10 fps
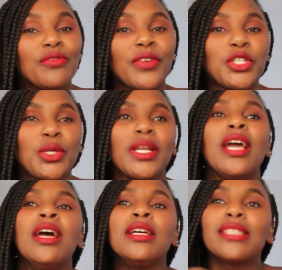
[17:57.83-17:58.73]
fashion.
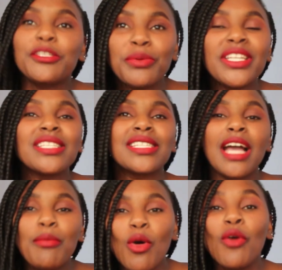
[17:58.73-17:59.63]
Suspenders
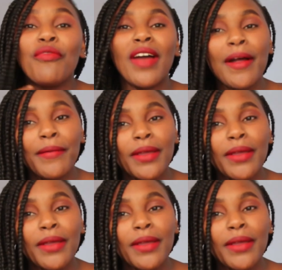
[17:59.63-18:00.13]
come over